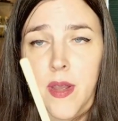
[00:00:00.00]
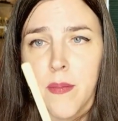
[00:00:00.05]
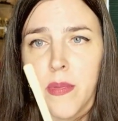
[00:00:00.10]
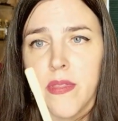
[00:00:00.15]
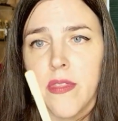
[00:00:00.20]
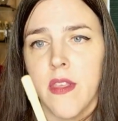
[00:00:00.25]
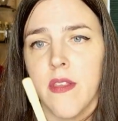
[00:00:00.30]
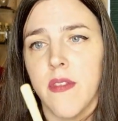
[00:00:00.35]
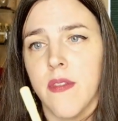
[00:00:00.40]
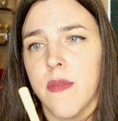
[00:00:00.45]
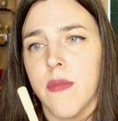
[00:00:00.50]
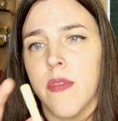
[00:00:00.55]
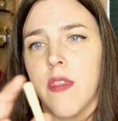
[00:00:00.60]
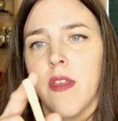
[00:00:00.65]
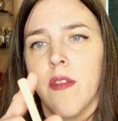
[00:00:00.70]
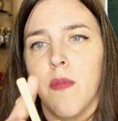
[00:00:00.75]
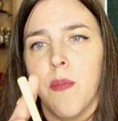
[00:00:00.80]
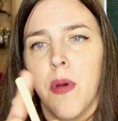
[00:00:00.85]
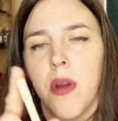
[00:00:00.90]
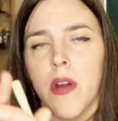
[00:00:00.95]
but
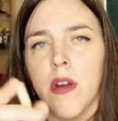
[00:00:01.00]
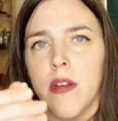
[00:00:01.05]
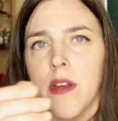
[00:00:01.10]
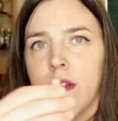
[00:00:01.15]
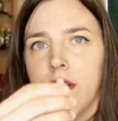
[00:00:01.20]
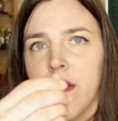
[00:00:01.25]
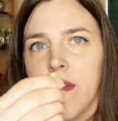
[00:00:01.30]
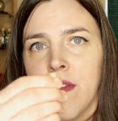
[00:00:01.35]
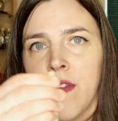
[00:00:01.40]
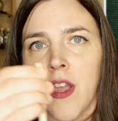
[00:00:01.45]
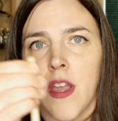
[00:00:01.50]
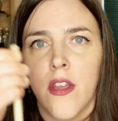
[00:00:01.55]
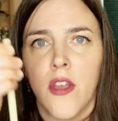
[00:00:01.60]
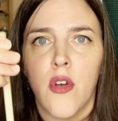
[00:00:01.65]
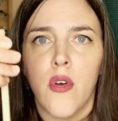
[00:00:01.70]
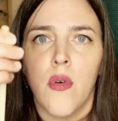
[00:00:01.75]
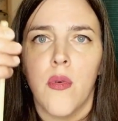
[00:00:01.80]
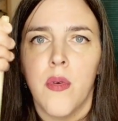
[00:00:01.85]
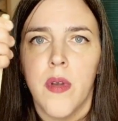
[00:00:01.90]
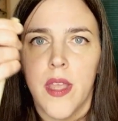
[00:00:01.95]
this part does not
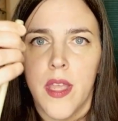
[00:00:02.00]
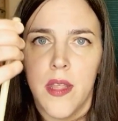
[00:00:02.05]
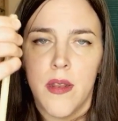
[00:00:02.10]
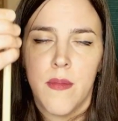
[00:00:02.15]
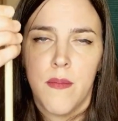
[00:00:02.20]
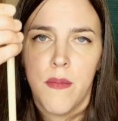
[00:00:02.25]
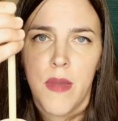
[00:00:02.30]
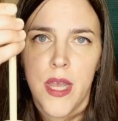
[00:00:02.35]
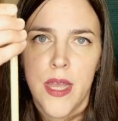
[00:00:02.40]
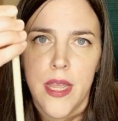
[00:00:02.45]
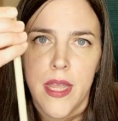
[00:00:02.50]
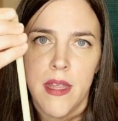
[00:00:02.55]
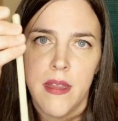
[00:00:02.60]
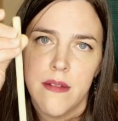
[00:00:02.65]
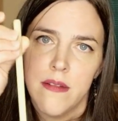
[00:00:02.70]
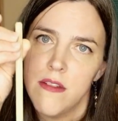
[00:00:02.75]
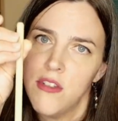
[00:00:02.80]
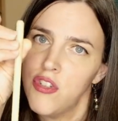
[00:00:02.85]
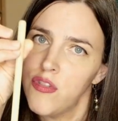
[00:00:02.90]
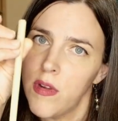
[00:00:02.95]
go in my
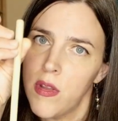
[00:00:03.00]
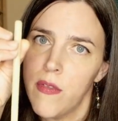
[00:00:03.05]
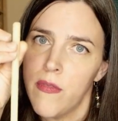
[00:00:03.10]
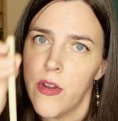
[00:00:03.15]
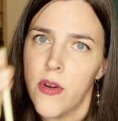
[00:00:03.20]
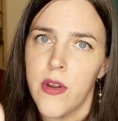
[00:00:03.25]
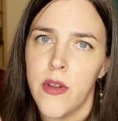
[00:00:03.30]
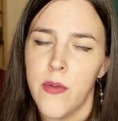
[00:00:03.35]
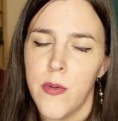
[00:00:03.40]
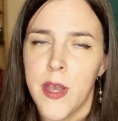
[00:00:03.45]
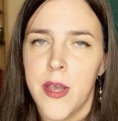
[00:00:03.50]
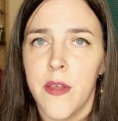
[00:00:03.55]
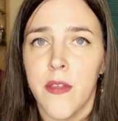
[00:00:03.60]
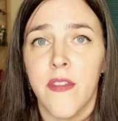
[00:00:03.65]
drill very well,